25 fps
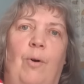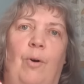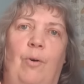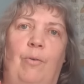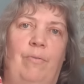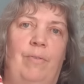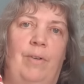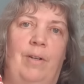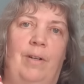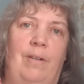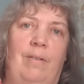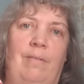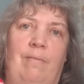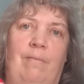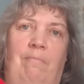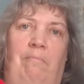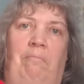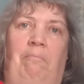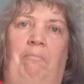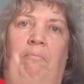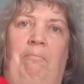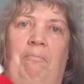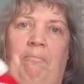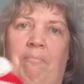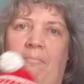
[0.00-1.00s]
over
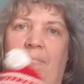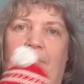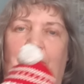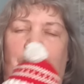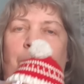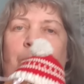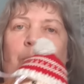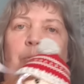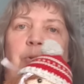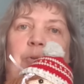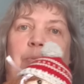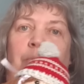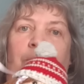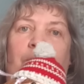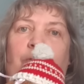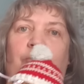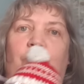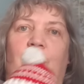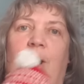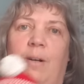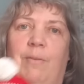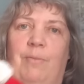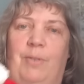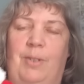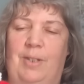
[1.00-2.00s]
the bottom of the
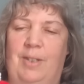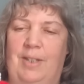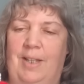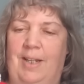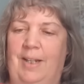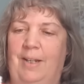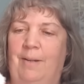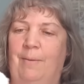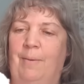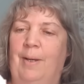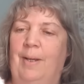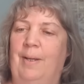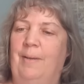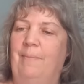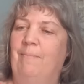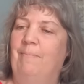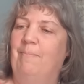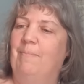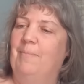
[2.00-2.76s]
trousers anyway.